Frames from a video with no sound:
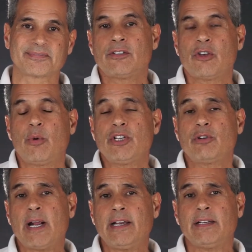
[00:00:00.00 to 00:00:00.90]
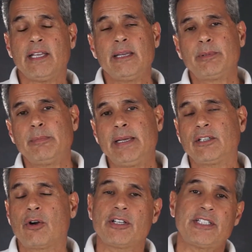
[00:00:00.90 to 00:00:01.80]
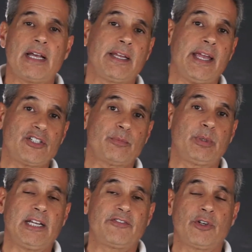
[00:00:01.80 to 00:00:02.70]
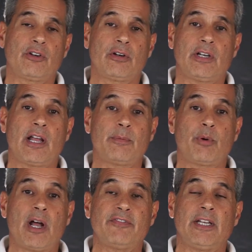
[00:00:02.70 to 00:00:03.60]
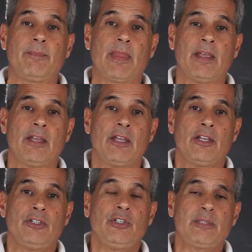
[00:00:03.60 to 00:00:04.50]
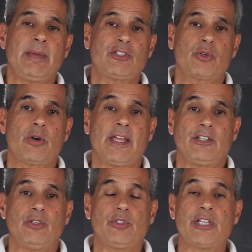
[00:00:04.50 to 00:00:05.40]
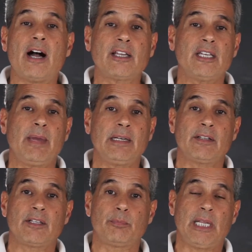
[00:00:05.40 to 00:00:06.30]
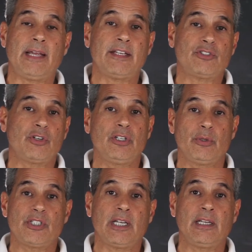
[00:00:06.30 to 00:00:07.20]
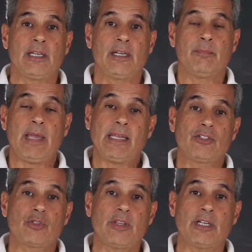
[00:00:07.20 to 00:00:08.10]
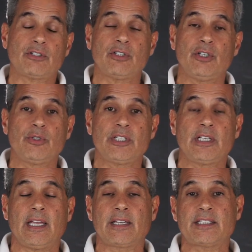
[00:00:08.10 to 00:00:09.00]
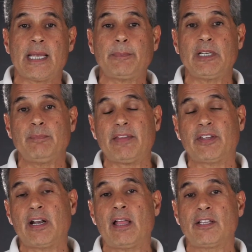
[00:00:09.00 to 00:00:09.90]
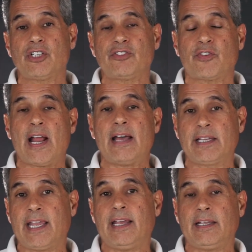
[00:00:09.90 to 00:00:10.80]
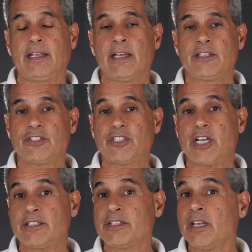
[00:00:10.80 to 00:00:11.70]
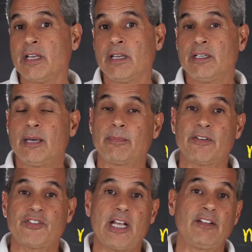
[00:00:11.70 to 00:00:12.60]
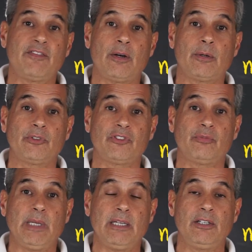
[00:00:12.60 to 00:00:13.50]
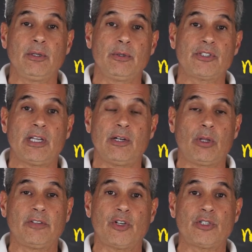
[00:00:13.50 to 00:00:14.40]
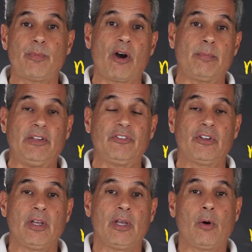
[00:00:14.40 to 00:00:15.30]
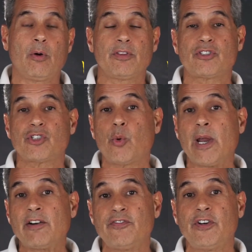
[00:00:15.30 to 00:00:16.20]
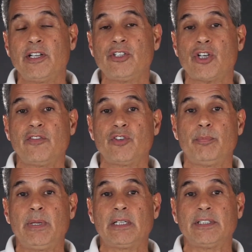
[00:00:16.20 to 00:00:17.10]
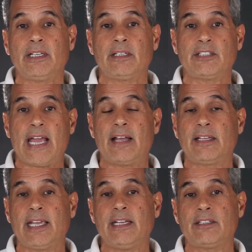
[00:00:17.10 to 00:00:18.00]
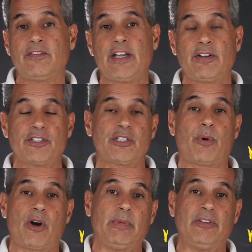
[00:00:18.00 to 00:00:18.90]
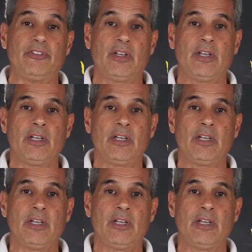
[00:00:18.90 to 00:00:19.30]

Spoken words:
So when you're ready to implement a cost allocation plan for your nonprofit, you need to make sure that you document the plan that you're using, making sure that you're using accepted methodologies for allocating, such as number of cell phones being used in all of your departments, or the square footage of your building to allocate to various departments.